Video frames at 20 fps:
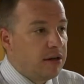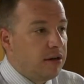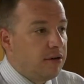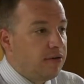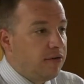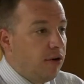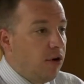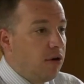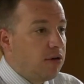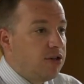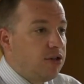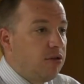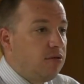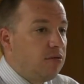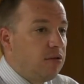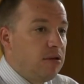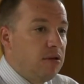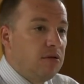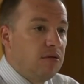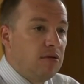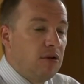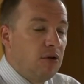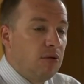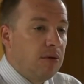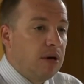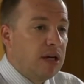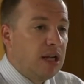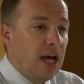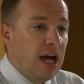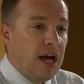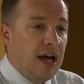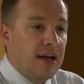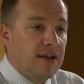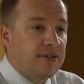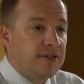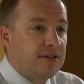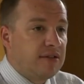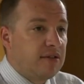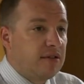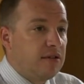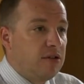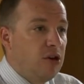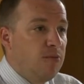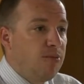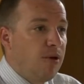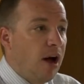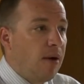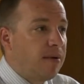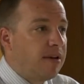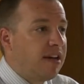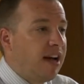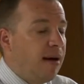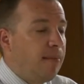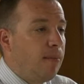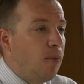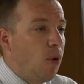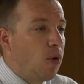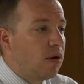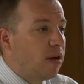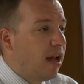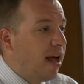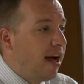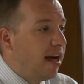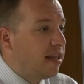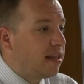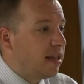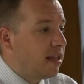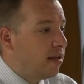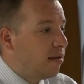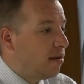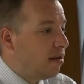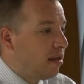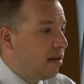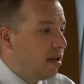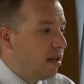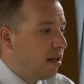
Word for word: Folks, you, you don't realize you probably got more light than